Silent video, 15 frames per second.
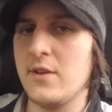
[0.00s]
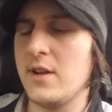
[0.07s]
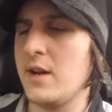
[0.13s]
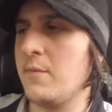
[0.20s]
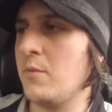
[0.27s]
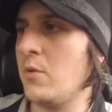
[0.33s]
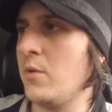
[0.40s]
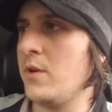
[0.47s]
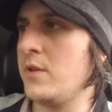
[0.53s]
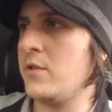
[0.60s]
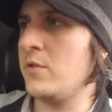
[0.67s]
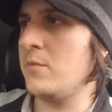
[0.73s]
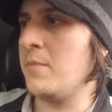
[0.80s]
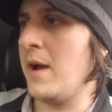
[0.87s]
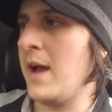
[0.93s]
and I'm going
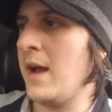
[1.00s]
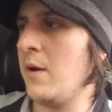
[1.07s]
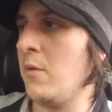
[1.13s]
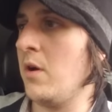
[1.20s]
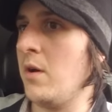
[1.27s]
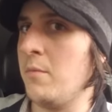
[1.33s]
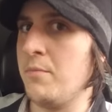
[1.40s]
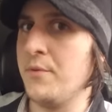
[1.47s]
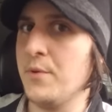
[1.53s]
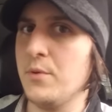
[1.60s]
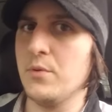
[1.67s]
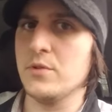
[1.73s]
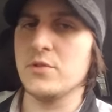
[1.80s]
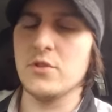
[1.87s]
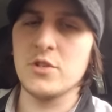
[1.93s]
to buy well a
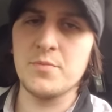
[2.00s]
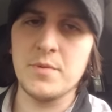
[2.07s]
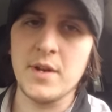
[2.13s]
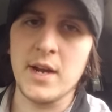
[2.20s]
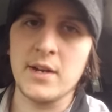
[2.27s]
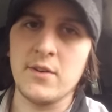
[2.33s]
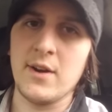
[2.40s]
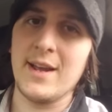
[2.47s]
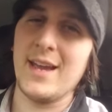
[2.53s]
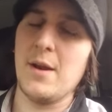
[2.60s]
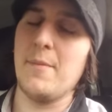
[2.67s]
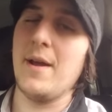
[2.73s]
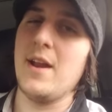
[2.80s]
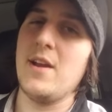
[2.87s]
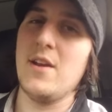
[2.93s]
brutal surge protector, and I got
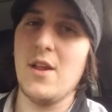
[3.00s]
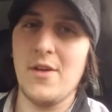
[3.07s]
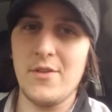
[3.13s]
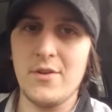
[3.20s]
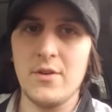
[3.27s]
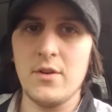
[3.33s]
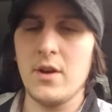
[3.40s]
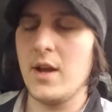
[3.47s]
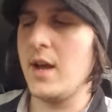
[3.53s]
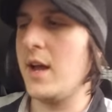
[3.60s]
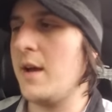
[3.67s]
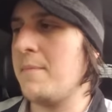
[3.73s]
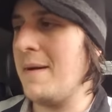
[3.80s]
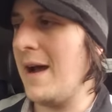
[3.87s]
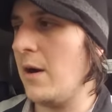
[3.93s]
to buy another
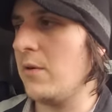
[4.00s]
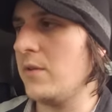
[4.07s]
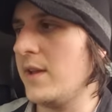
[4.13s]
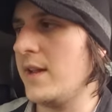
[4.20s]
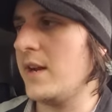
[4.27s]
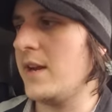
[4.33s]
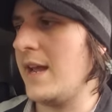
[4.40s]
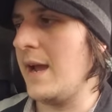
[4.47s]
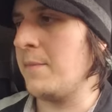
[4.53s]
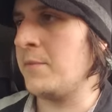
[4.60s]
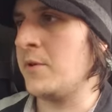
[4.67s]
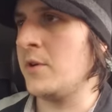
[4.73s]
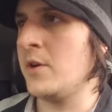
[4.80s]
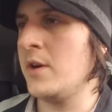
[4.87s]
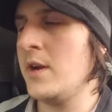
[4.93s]
uh, power line
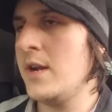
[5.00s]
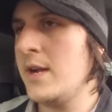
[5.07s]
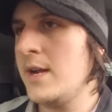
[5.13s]
adapter.